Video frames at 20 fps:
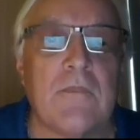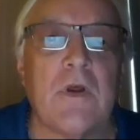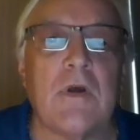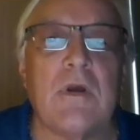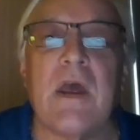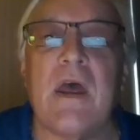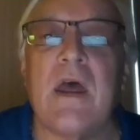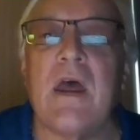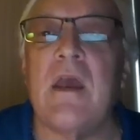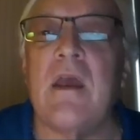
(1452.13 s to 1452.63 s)

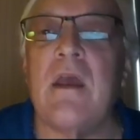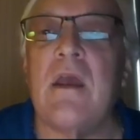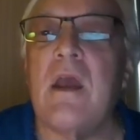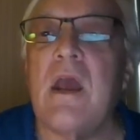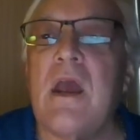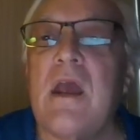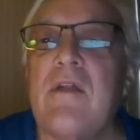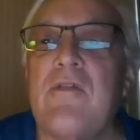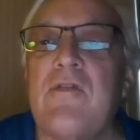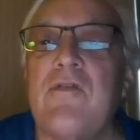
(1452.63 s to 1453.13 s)
Okay,
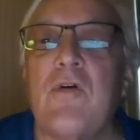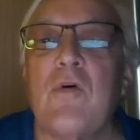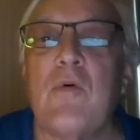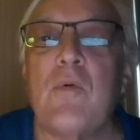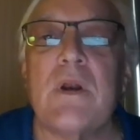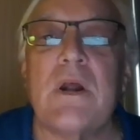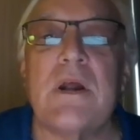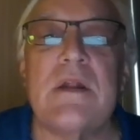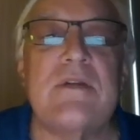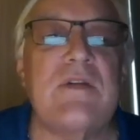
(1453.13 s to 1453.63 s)
and so
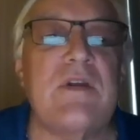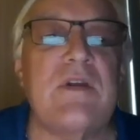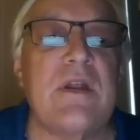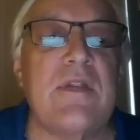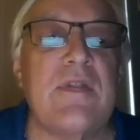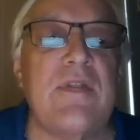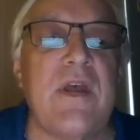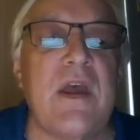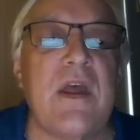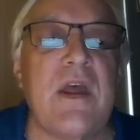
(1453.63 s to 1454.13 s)
what I
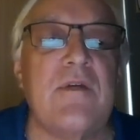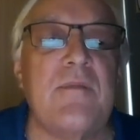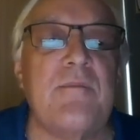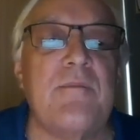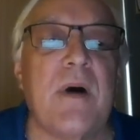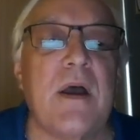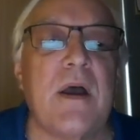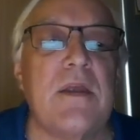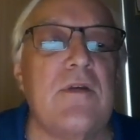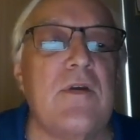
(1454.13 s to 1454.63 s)
did then,
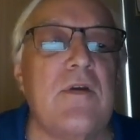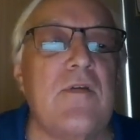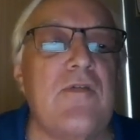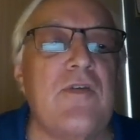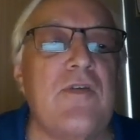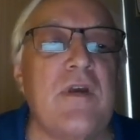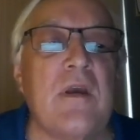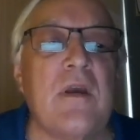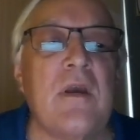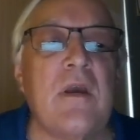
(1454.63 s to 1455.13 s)
by
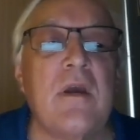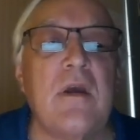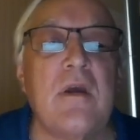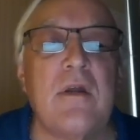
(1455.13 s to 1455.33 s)
using